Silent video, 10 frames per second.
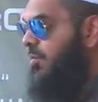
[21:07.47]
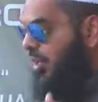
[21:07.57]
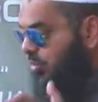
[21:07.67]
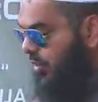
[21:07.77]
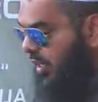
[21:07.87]

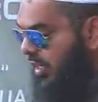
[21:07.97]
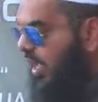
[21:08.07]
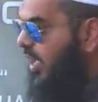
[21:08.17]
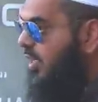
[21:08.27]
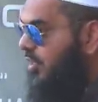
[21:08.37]
Because what
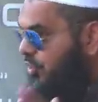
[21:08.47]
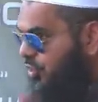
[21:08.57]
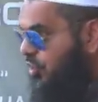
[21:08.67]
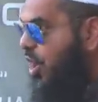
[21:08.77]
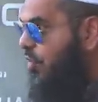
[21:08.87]
Allah
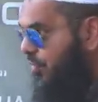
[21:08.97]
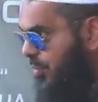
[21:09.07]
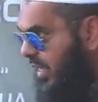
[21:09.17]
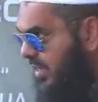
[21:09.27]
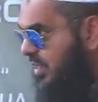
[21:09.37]
saw
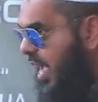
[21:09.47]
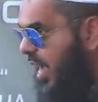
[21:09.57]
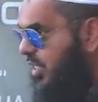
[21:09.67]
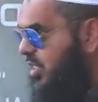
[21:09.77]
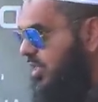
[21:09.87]
from his
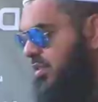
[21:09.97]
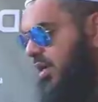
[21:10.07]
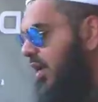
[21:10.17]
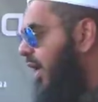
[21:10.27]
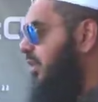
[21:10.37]
action
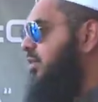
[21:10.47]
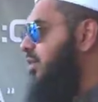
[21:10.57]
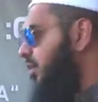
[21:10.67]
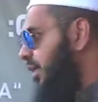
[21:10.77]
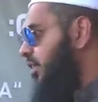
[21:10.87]
and
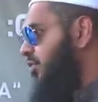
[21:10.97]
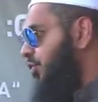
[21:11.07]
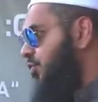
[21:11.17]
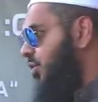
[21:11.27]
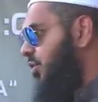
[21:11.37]
sealed his
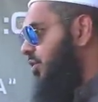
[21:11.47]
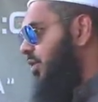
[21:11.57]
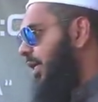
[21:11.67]
future.